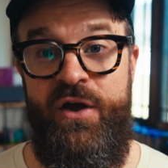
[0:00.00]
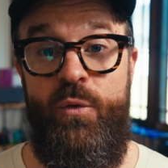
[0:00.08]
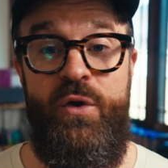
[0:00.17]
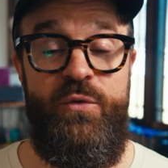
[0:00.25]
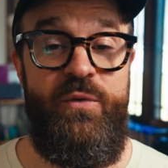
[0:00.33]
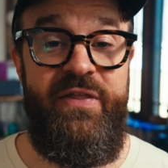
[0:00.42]

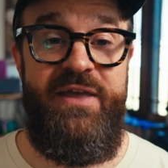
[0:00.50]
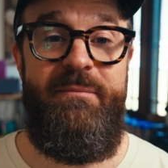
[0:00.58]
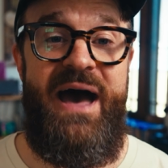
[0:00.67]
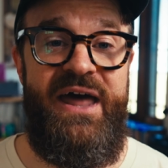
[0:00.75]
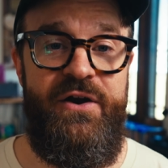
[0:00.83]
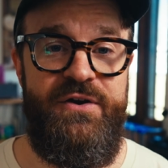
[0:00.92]
What really
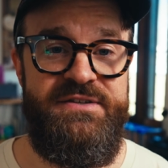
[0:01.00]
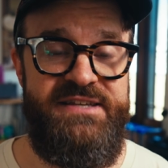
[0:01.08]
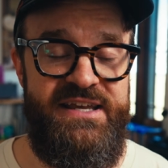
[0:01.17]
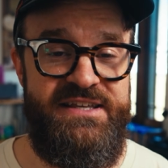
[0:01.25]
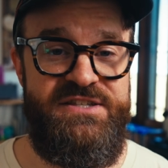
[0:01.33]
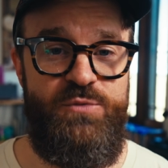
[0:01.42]
matters
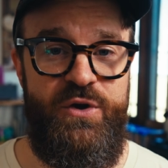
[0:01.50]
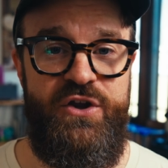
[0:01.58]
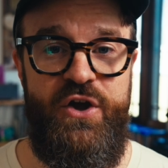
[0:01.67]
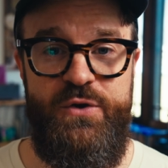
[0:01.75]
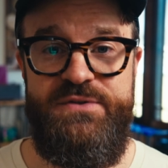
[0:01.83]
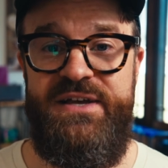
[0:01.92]
is what
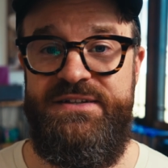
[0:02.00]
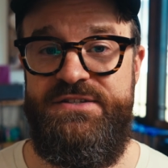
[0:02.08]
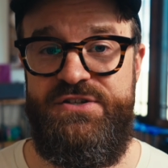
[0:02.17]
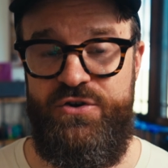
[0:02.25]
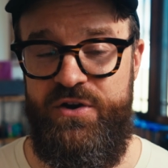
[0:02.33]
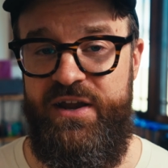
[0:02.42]
goes on
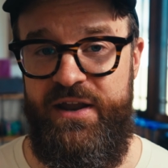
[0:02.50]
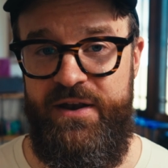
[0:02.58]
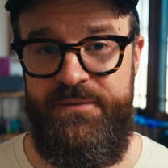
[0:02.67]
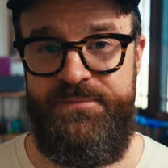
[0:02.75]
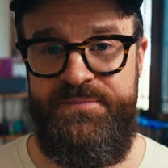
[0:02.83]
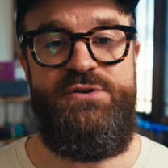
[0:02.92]

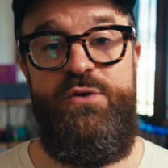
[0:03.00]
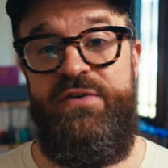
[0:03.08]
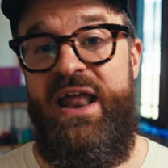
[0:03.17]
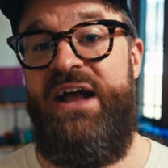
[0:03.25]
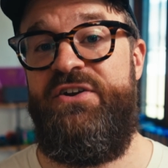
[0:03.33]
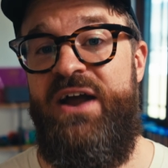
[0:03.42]
screen. So if
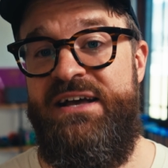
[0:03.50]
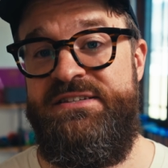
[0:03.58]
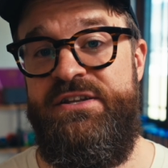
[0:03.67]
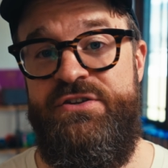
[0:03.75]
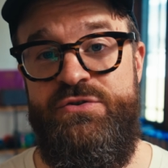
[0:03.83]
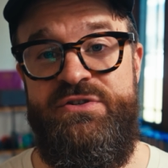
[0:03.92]
an actor has
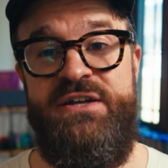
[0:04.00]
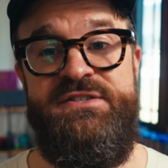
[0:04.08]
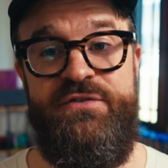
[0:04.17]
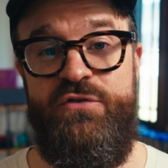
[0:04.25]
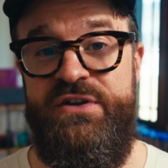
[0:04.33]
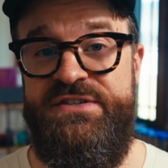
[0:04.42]
to do tons
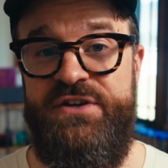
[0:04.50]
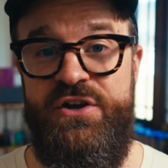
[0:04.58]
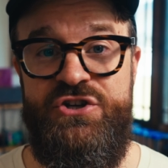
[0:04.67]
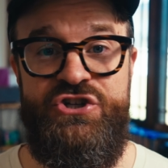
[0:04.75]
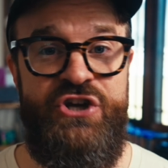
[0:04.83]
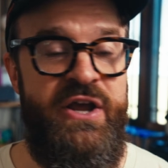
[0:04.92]
of
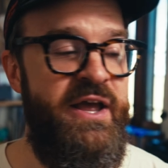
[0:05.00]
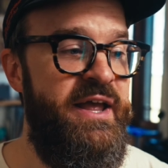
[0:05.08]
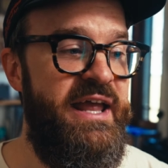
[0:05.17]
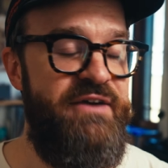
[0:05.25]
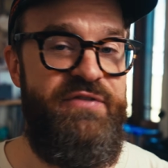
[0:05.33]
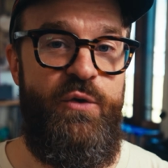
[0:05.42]
research,
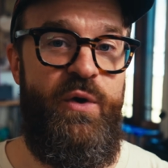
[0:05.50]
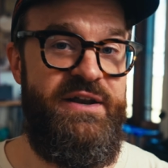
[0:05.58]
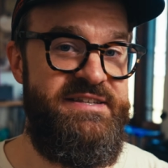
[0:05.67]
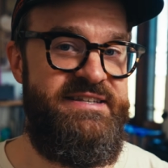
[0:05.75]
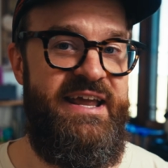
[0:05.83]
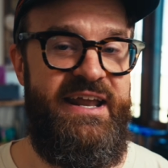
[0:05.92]
if they want to
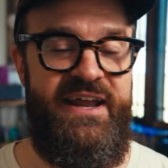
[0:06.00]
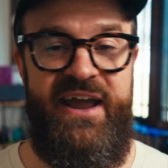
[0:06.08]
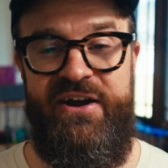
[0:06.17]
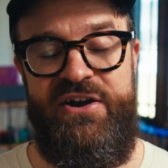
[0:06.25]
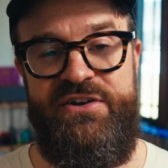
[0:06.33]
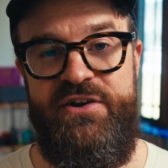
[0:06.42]
stay in
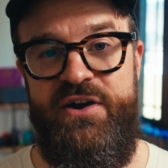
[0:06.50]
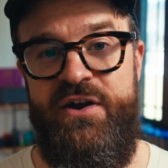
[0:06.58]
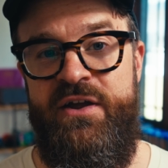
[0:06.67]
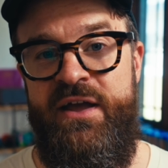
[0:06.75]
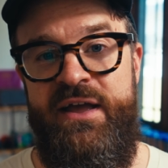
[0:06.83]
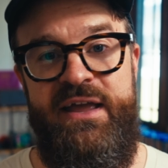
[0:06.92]
character,
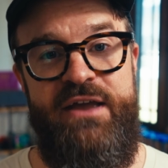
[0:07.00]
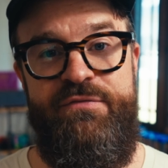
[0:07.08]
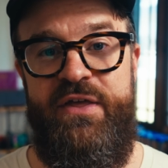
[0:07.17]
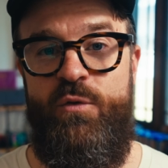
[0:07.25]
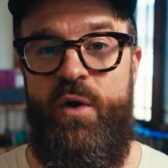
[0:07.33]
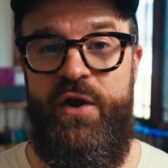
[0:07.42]
if
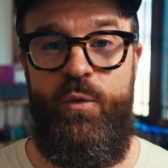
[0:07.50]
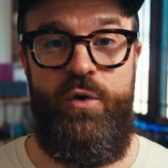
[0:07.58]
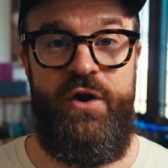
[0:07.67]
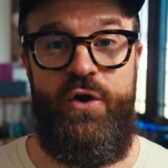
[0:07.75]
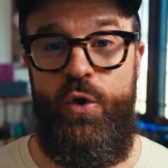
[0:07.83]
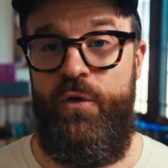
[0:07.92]
they want to
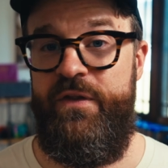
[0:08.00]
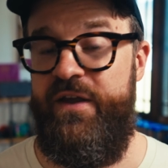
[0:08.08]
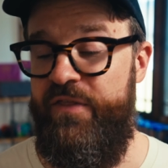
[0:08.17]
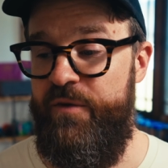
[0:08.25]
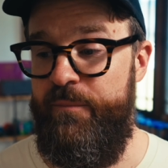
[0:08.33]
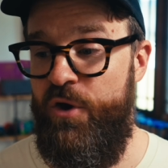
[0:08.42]
work only
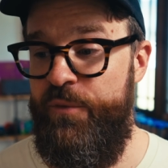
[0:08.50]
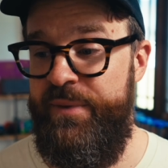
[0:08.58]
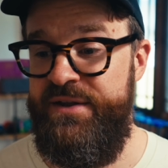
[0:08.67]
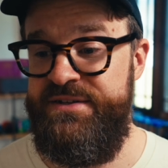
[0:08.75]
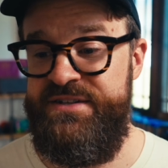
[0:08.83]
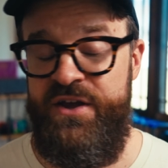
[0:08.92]
in the
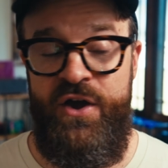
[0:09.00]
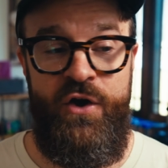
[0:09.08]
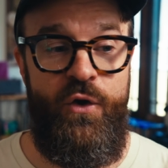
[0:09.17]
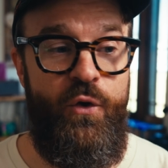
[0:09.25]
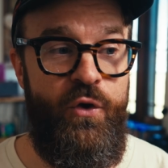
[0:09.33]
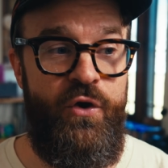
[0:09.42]
moment,
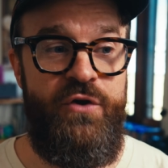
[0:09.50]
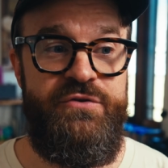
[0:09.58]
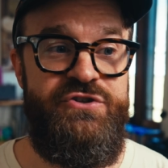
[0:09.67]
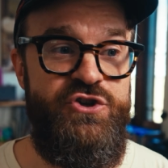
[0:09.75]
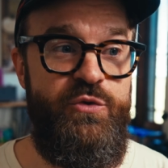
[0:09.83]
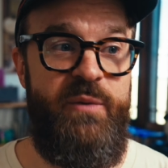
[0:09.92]
or
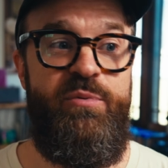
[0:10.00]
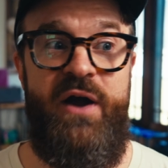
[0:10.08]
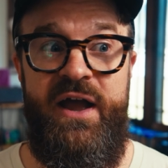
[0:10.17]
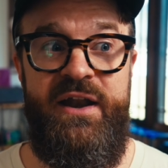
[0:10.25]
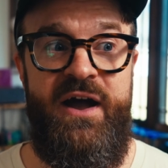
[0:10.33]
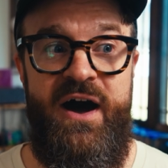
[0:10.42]
do what
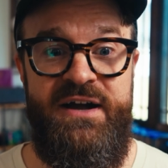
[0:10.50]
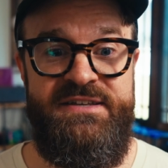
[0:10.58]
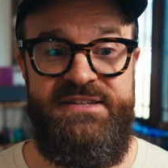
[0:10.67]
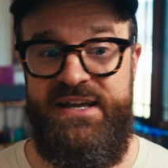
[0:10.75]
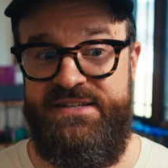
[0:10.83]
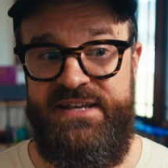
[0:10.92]
Brian Cox
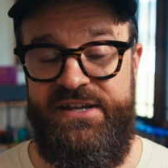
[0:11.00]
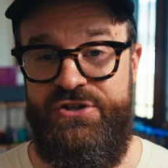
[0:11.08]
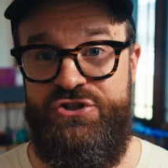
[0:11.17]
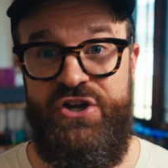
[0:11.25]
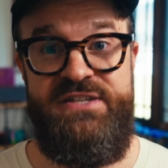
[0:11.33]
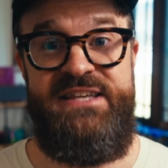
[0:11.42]
says
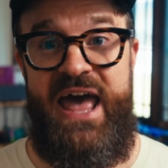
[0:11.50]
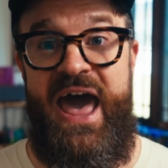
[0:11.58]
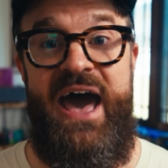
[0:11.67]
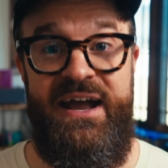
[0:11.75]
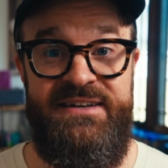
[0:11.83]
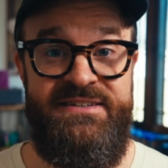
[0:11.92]
and just
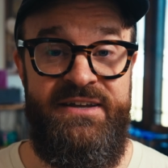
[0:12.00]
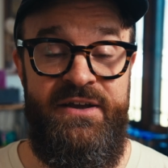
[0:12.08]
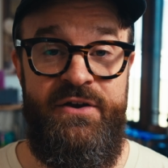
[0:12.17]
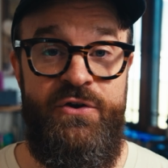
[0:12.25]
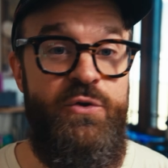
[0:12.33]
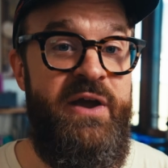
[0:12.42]
act,
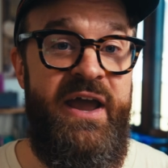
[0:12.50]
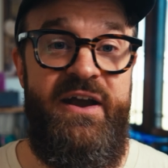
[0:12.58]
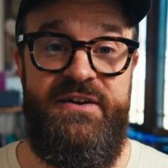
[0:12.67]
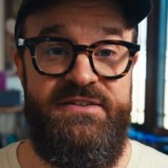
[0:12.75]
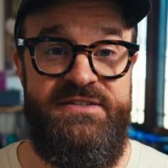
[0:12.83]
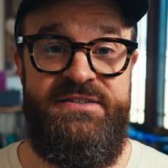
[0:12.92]
who
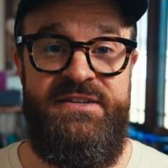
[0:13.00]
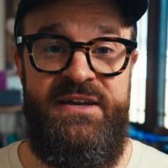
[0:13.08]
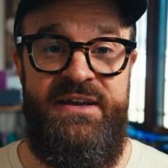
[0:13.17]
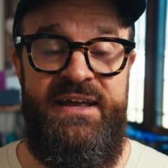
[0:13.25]
cares?